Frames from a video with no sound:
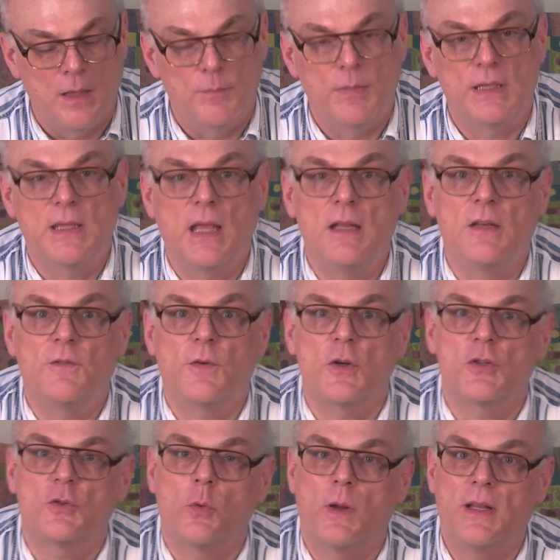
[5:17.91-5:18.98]
But then in
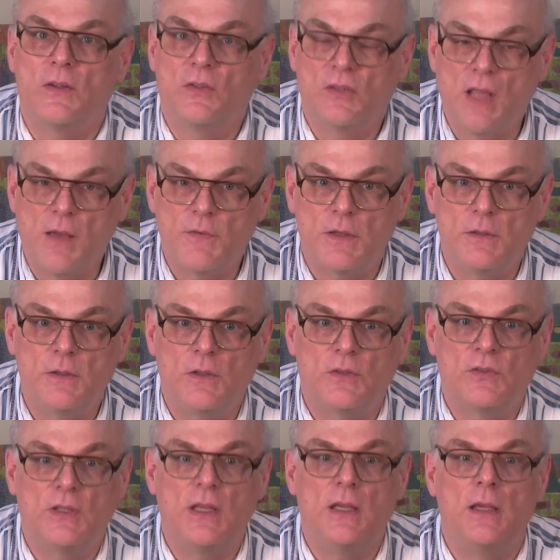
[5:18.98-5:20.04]
verse 27, you'll
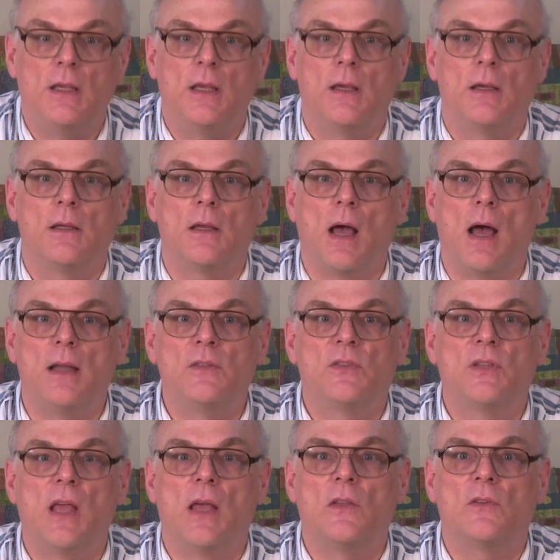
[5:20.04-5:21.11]
see God
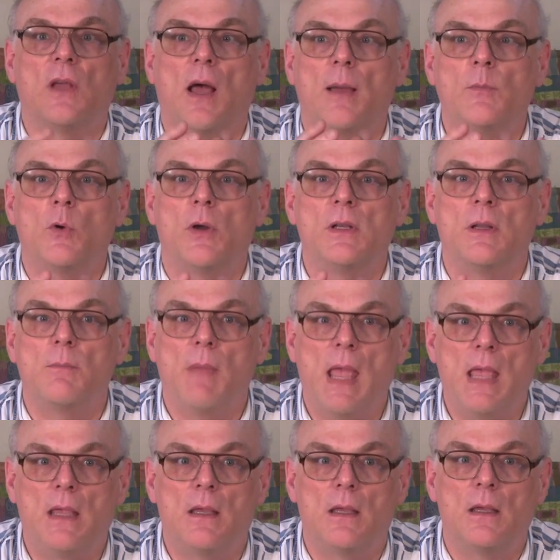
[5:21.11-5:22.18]
says, I'm going to
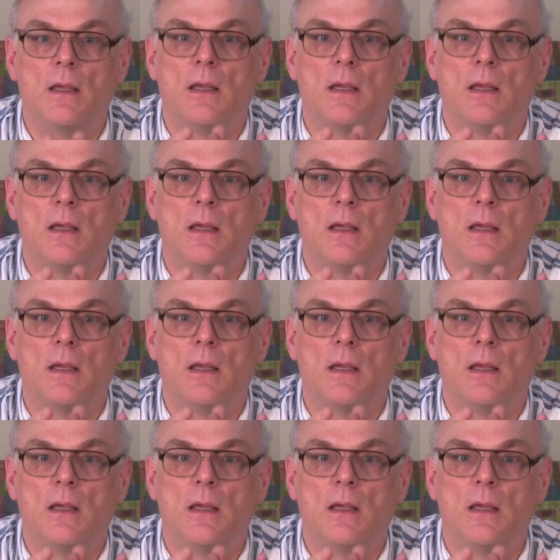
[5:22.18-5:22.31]
make